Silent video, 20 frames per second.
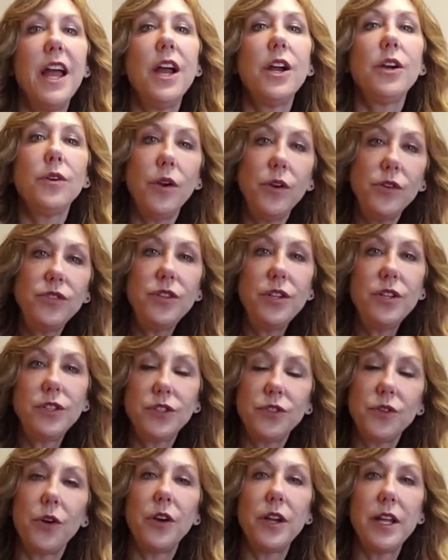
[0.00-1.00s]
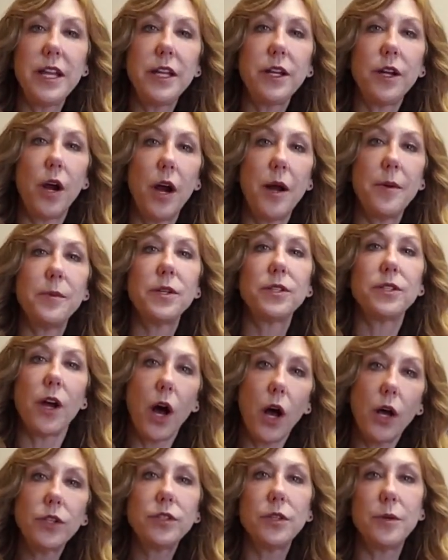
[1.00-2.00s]
Grocery store e-commerce
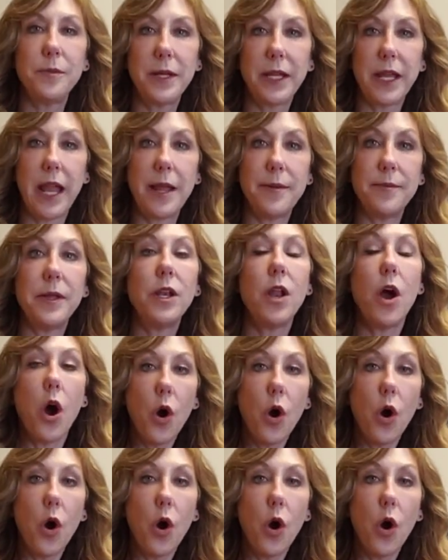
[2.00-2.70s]
also became an